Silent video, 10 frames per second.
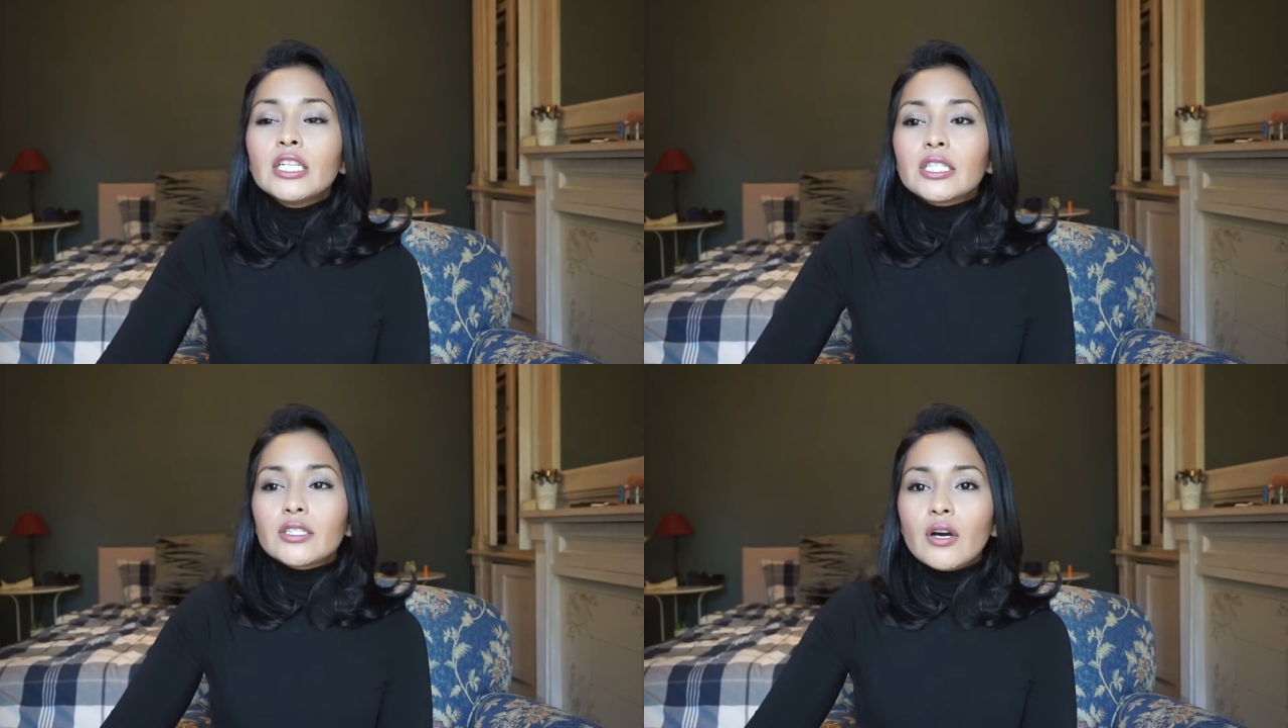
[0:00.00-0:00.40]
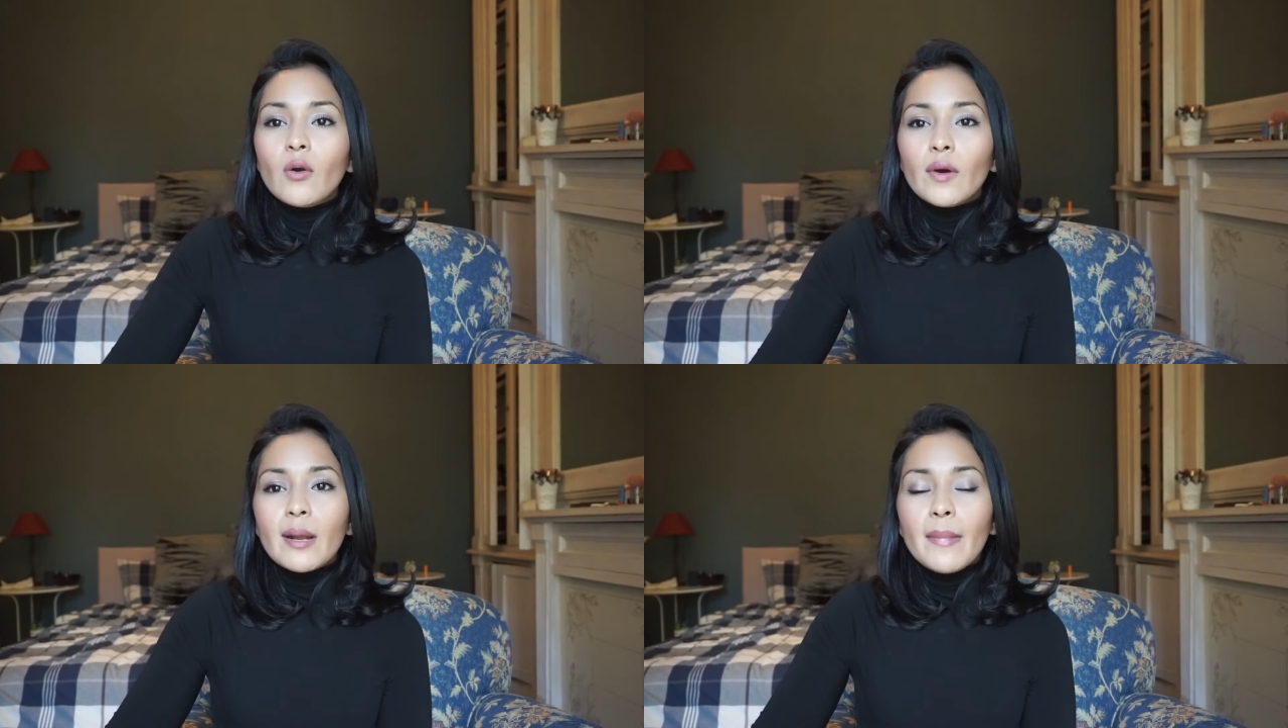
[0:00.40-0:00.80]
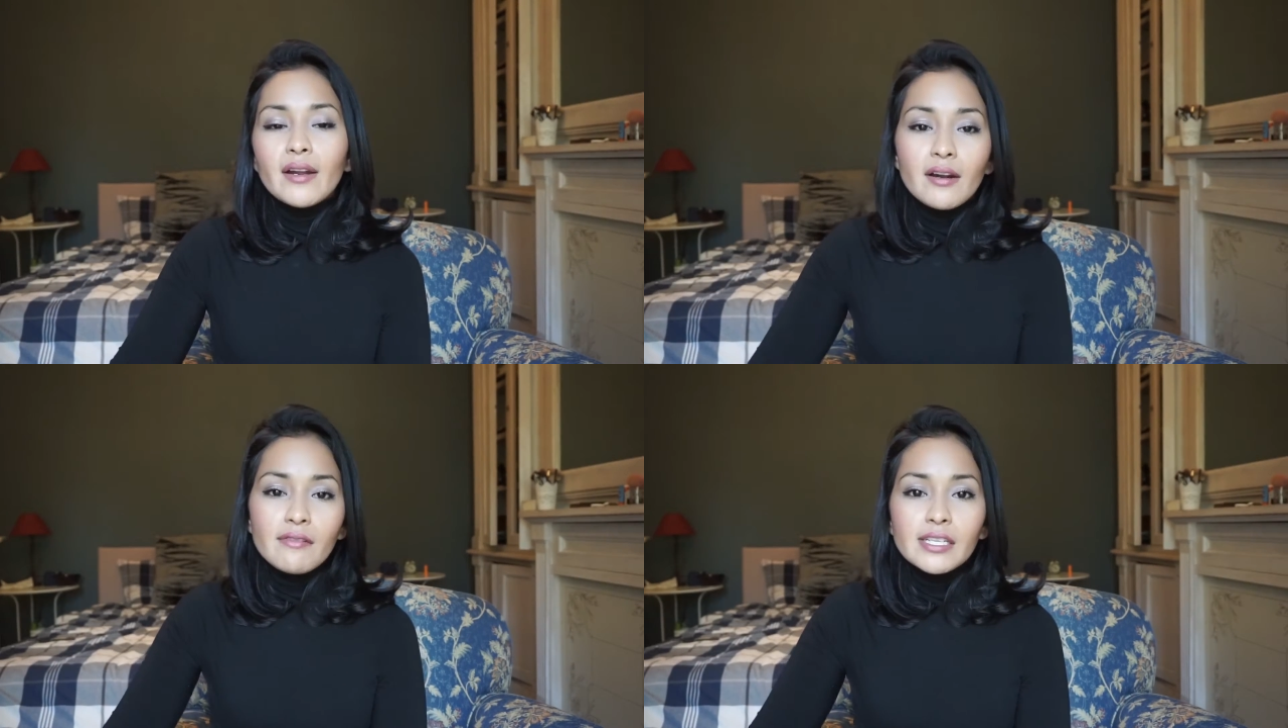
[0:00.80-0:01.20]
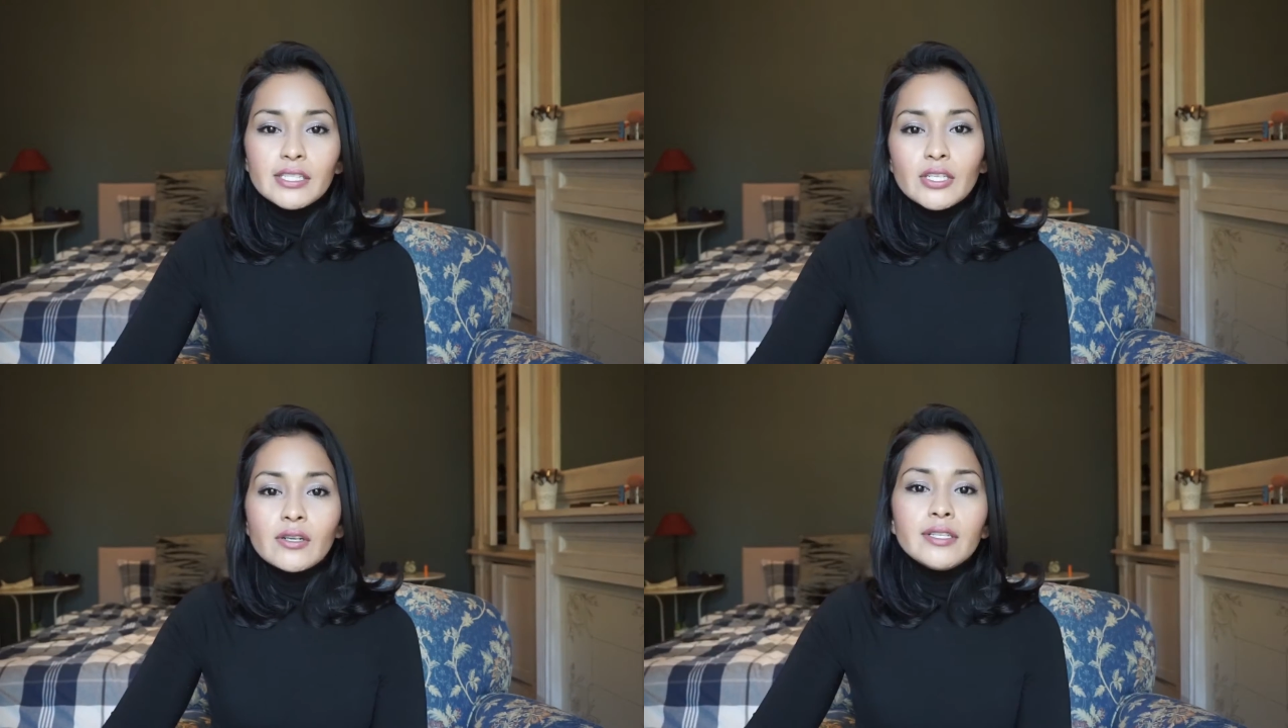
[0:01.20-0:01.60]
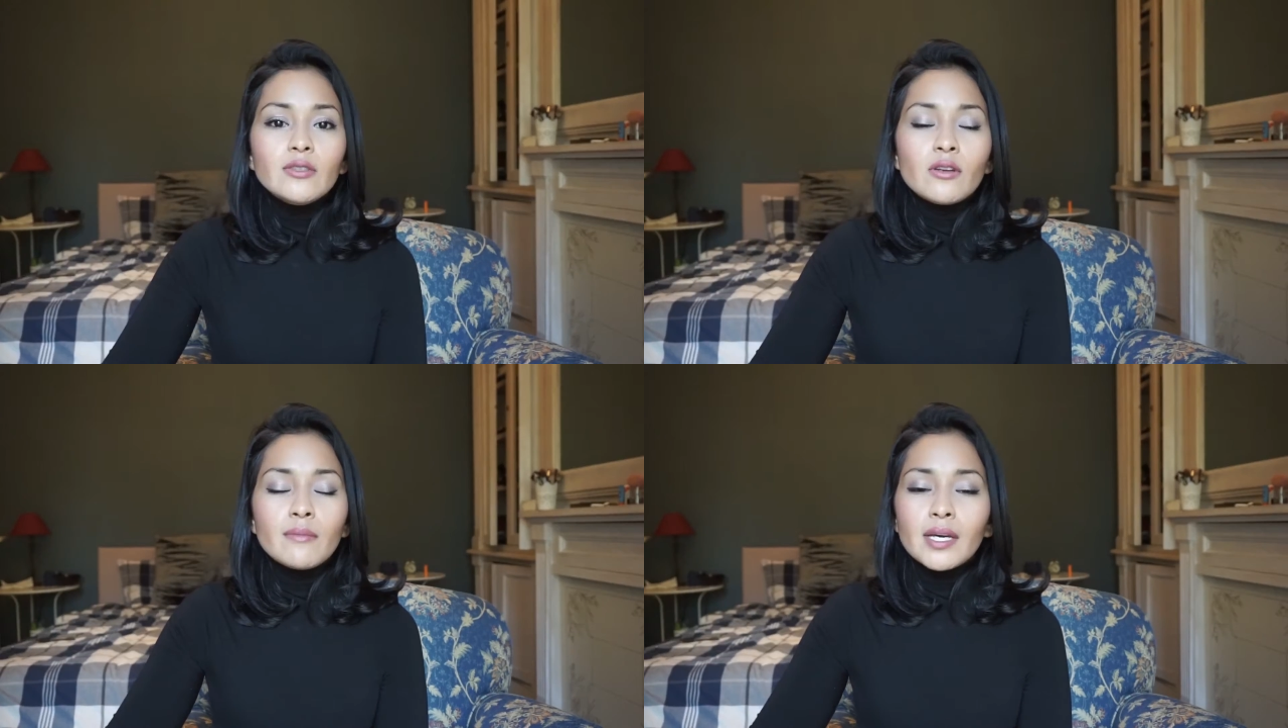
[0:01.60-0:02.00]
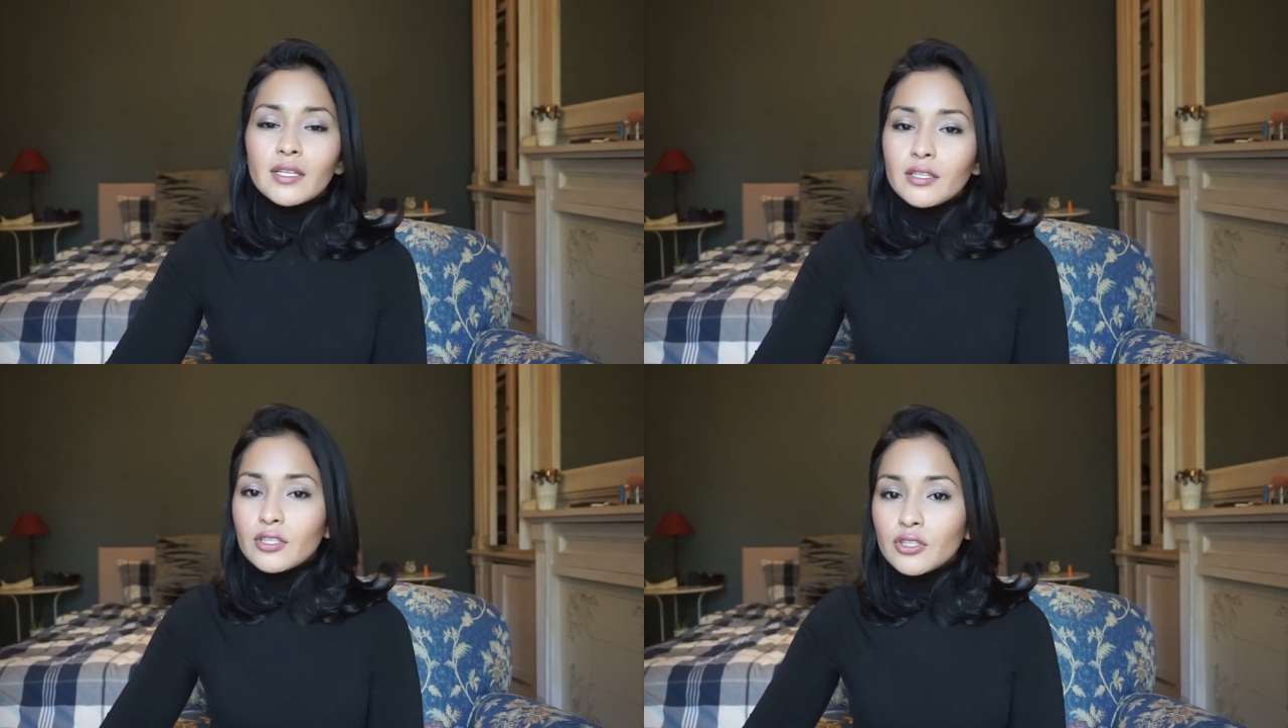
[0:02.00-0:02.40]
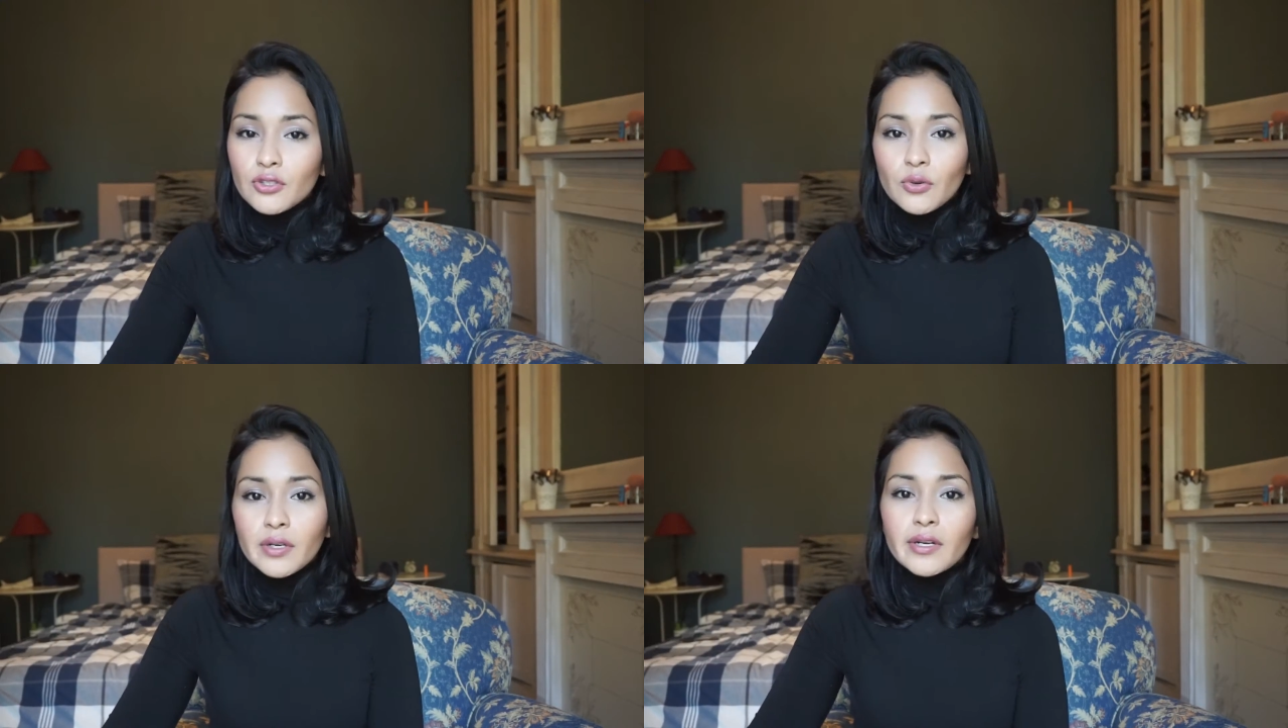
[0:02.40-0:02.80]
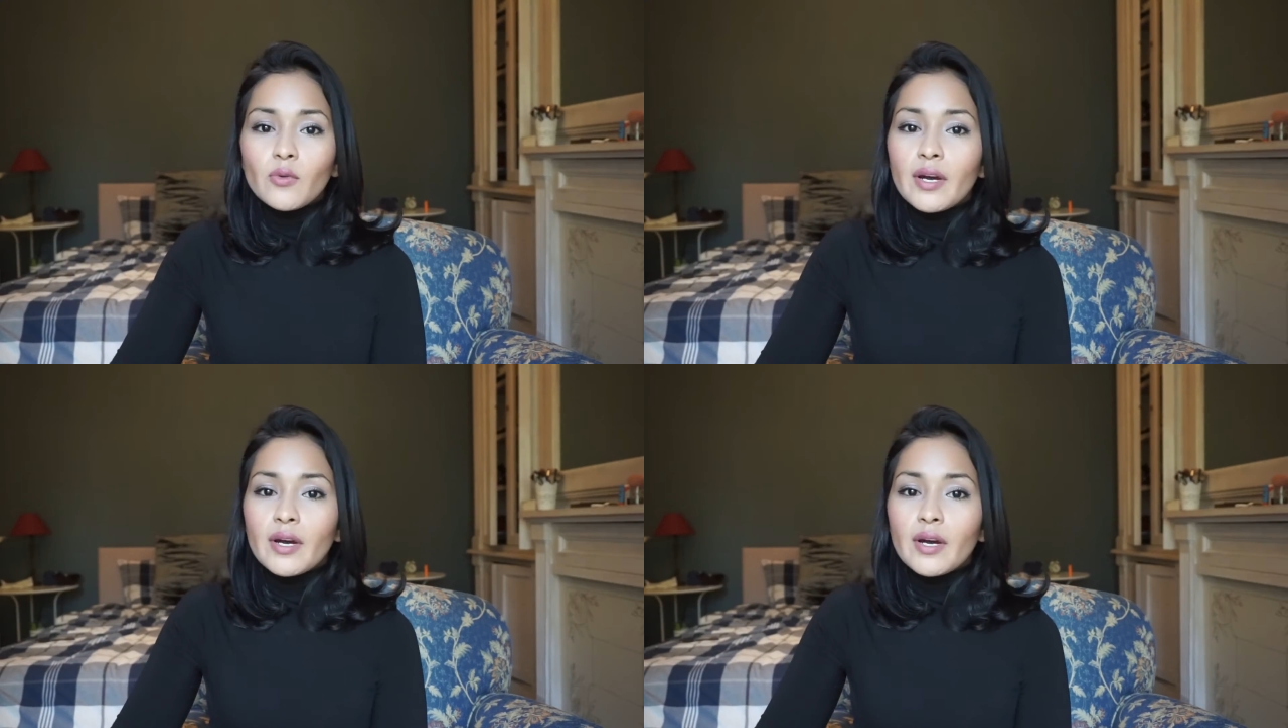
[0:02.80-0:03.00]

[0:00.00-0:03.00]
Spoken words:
So when I'm out at restaurants, when I'm out at the store,